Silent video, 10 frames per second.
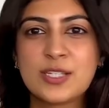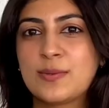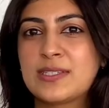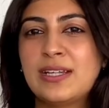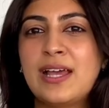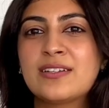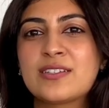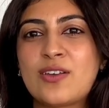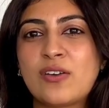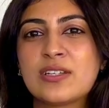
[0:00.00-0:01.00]
Switzerland
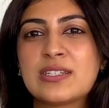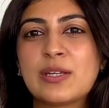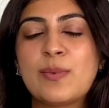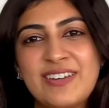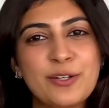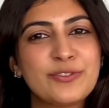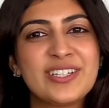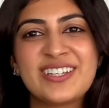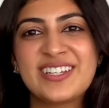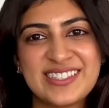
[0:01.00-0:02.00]
is honestly one of
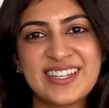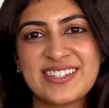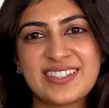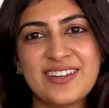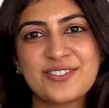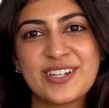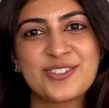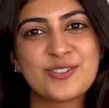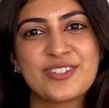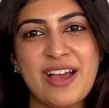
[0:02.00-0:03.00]
the easiest
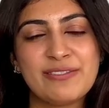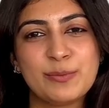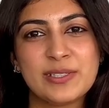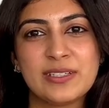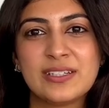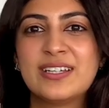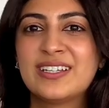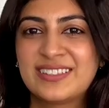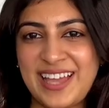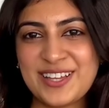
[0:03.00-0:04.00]
countries to travel within,
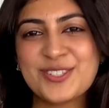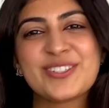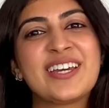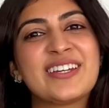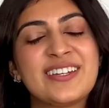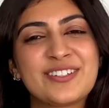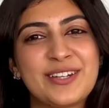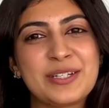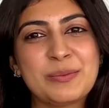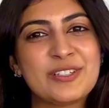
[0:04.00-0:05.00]
thanks to their
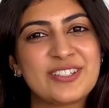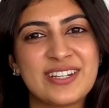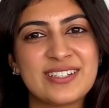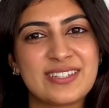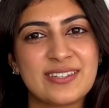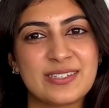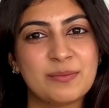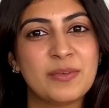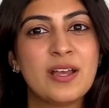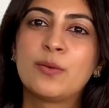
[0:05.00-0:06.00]
incredible train
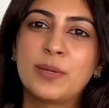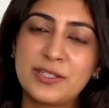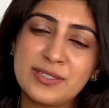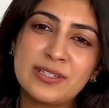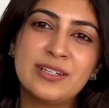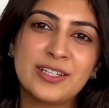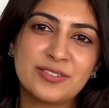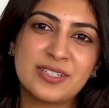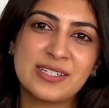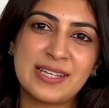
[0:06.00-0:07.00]
system. But you still need
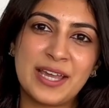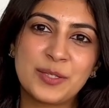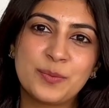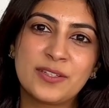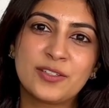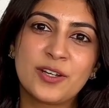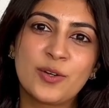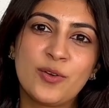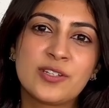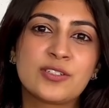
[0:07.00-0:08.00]
to decide whether you're
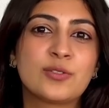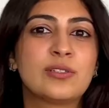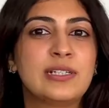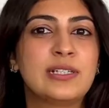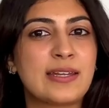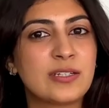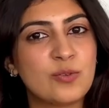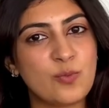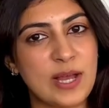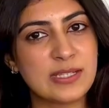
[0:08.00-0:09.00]
going to land
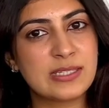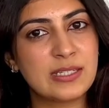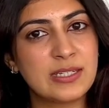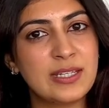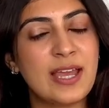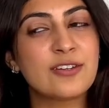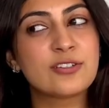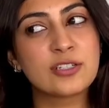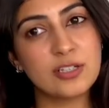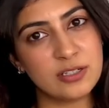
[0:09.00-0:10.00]
in one city
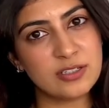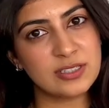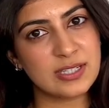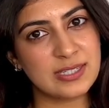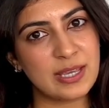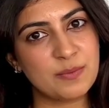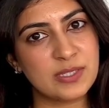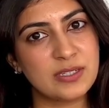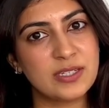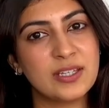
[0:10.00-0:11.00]
and return to the same
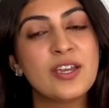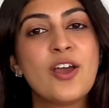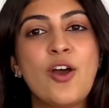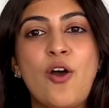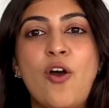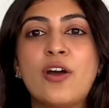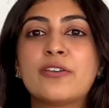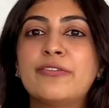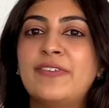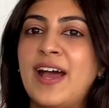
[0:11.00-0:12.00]
city,
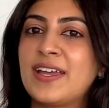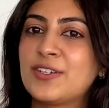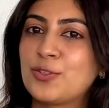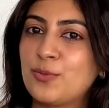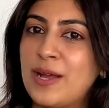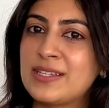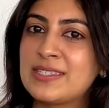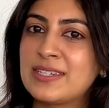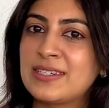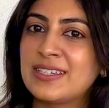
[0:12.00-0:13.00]
or fly into one
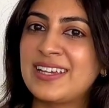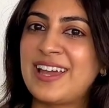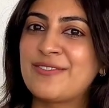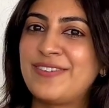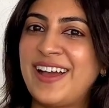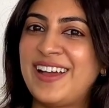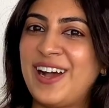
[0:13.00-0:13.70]
city and fly